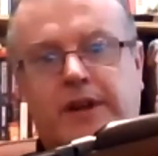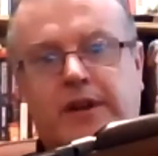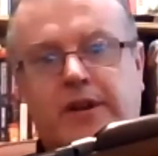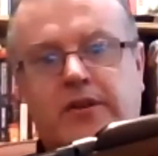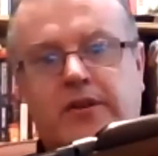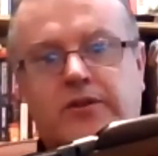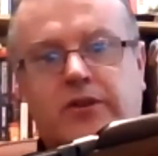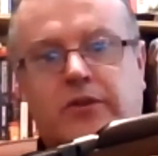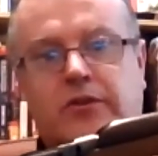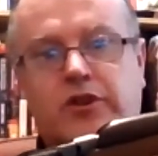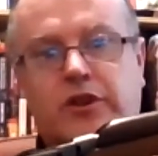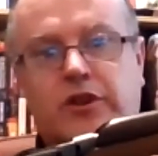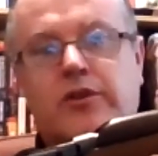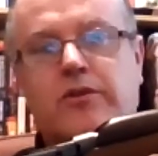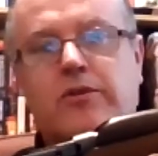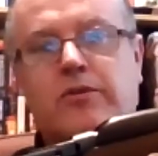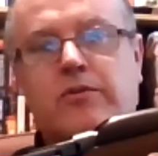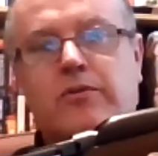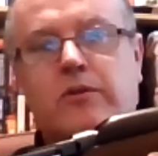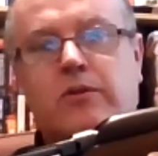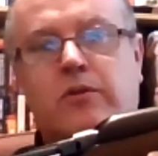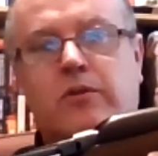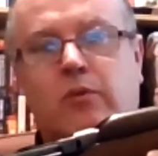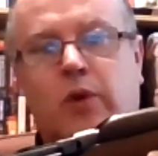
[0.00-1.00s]
So
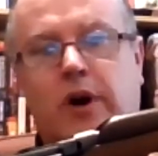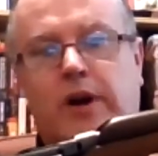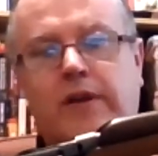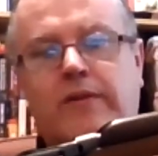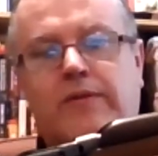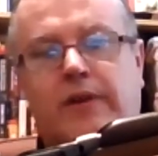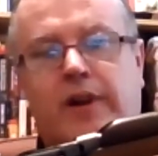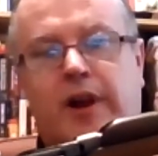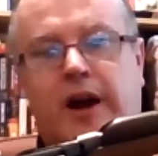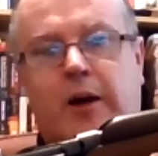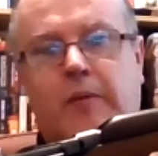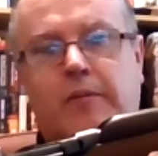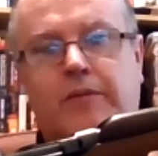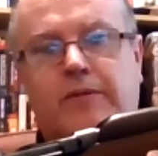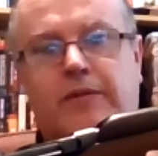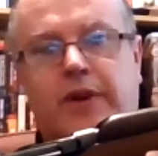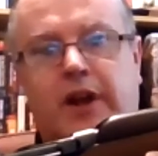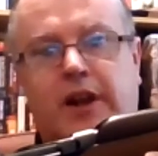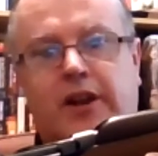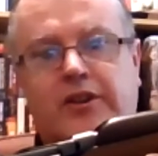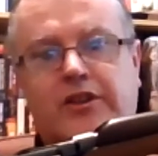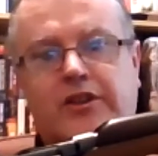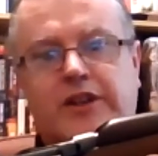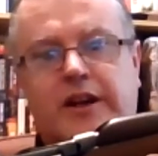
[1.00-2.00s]
2 rifle-armed
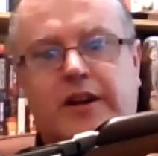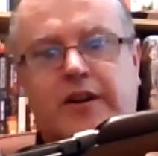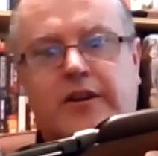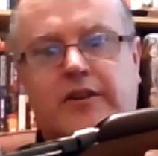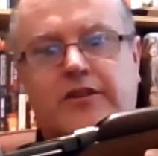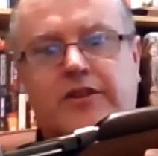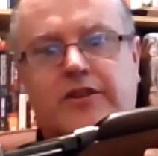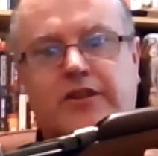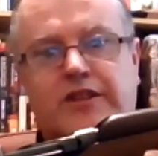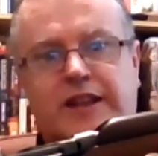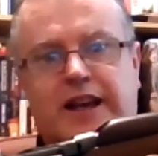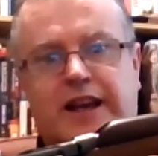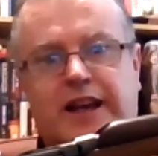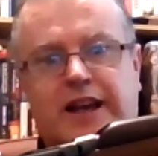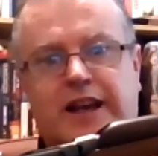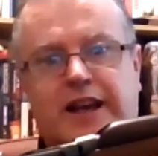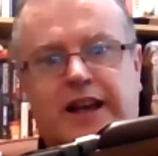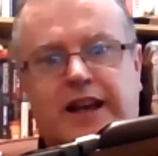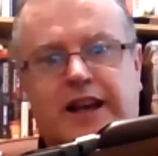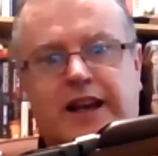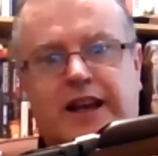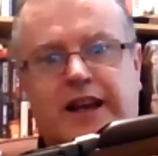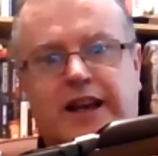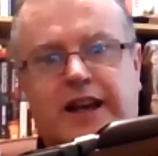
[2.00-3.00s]
volunteers are sent
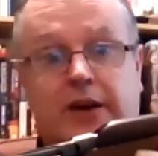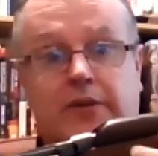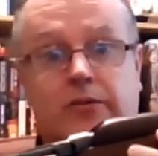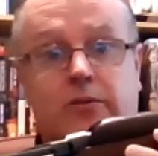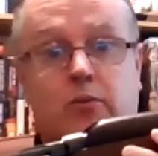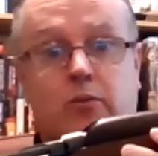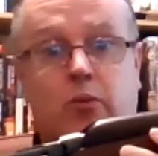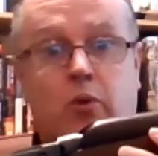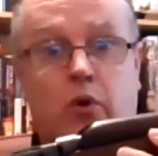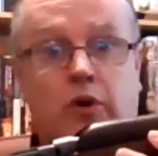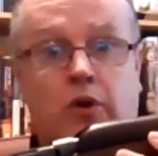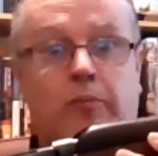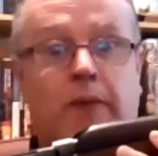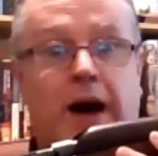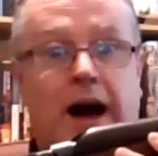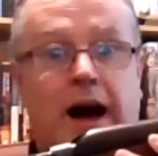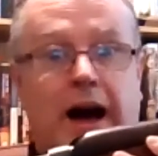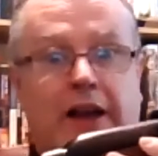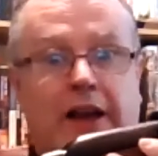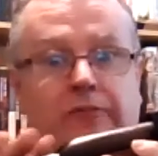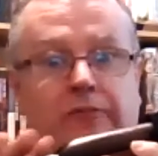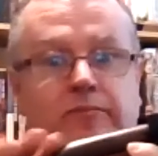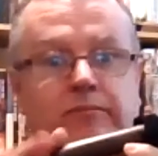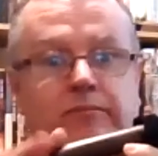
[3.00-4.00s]
to get
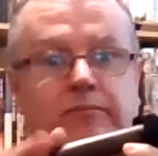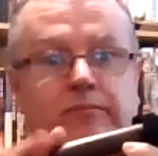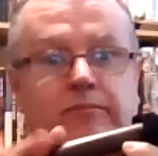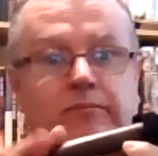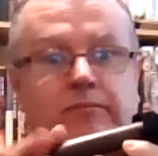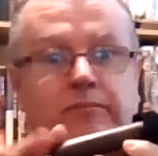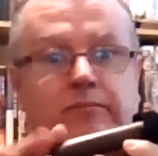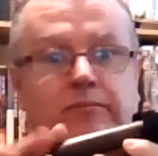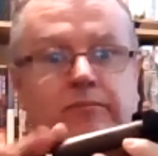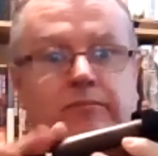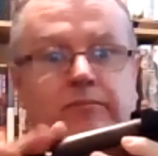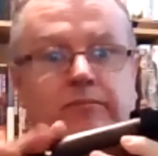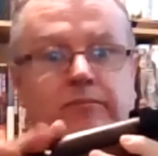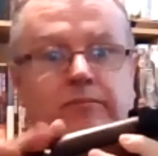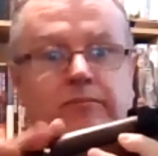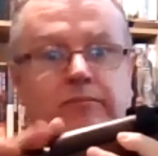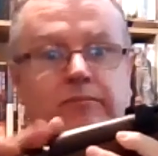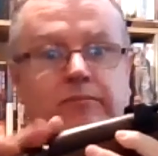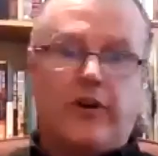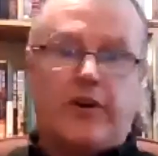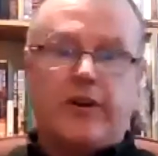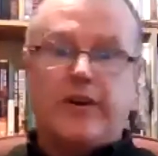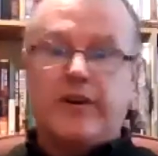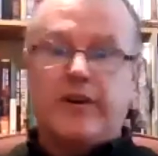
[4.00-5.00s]
1 man, and
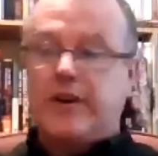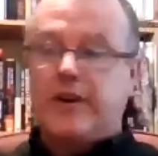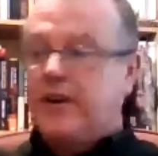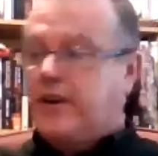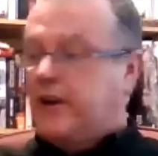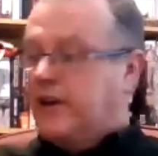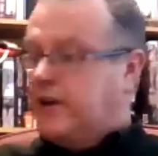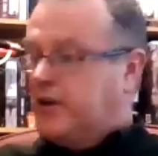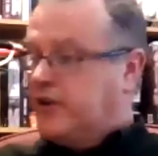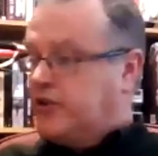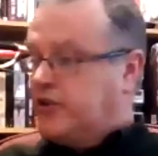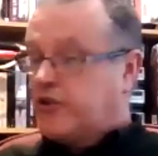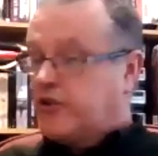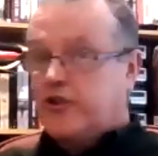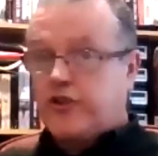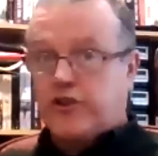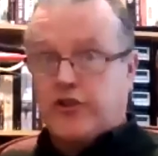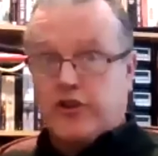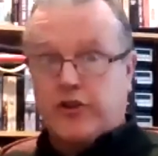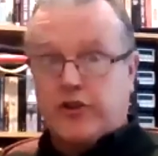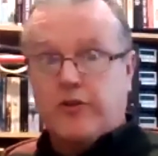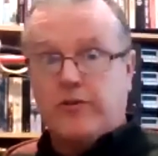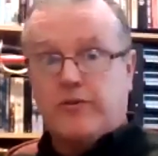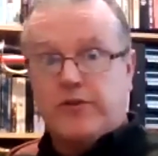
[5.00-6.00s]
that's done
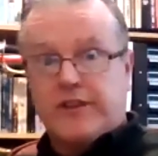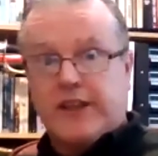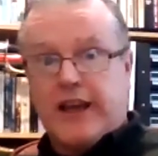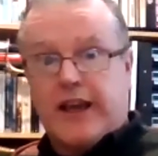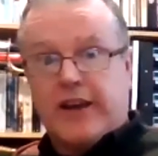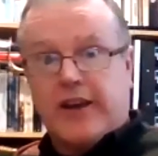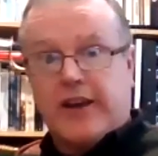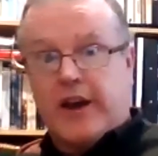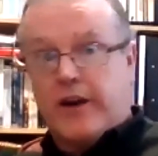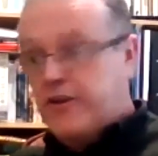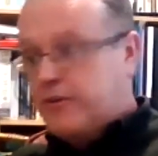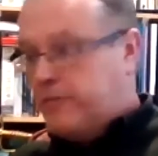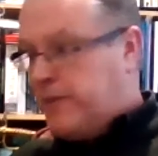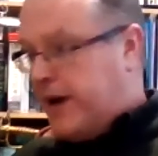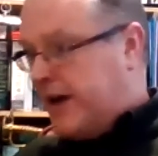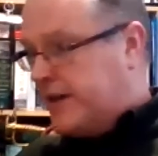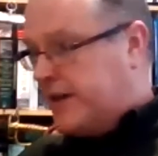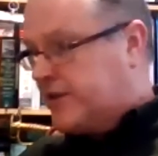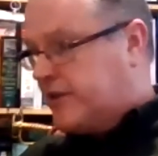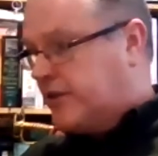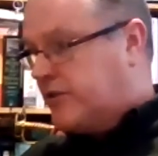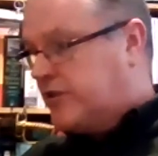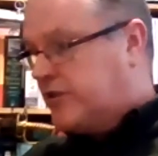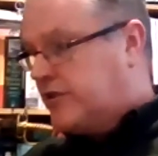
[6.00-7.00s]
to send out a
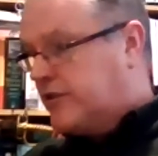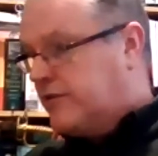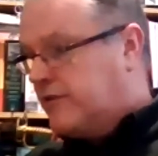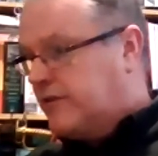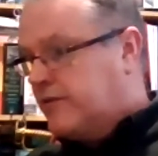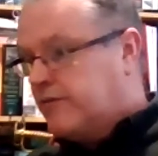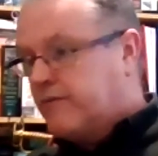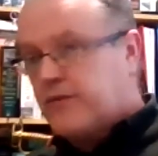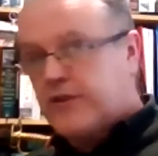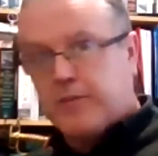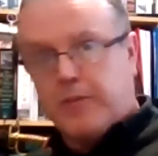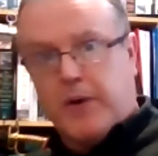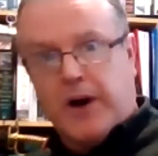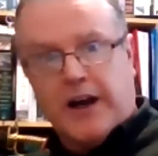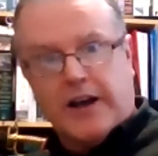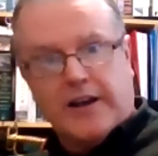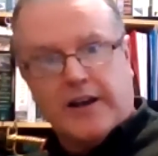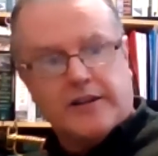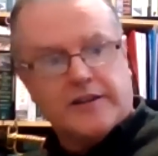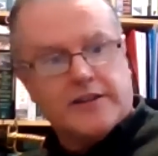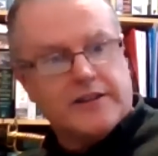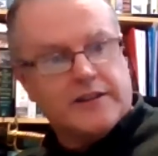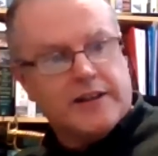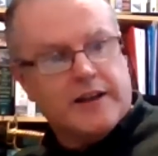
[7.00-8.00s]
message:
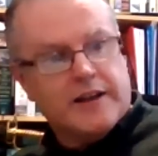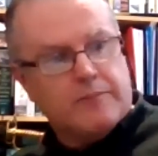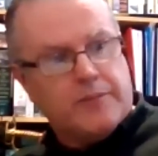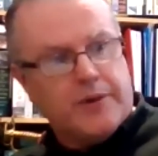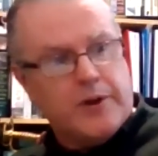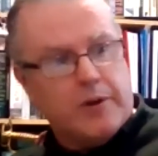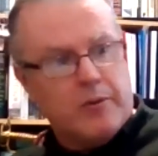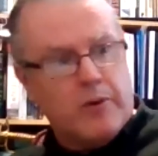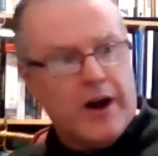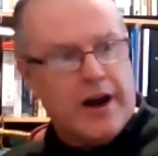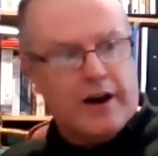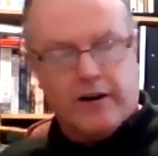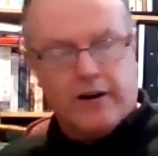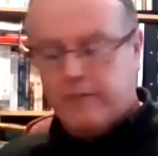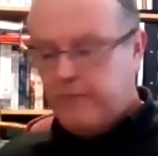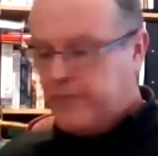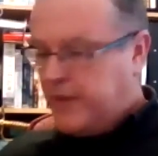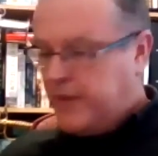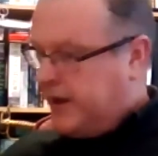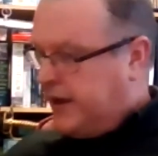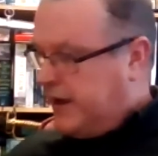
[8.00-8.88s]
spies beware.